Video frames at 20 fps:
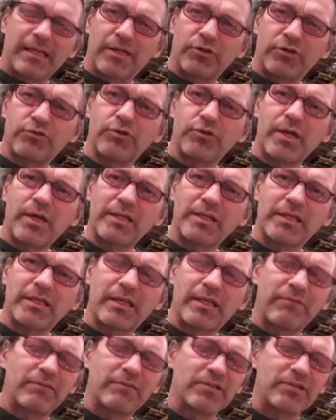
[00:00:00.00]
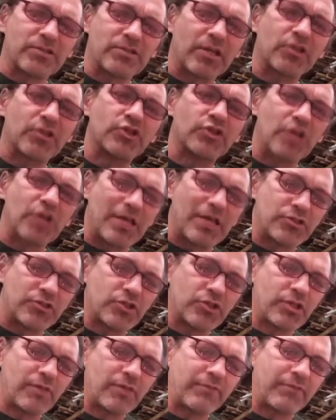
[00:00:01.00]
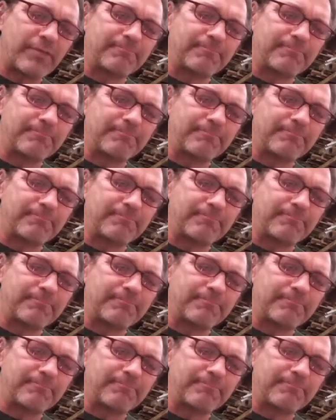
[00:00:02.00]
You're trying to give the suggestion of it.